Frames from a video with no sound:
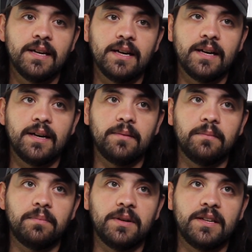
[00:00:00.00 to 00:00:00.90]

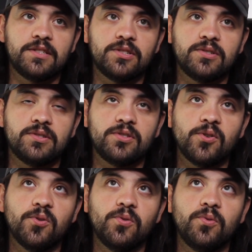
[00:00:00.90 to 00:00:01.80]
But it's
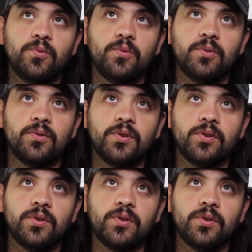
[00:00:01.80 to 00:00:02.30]
so...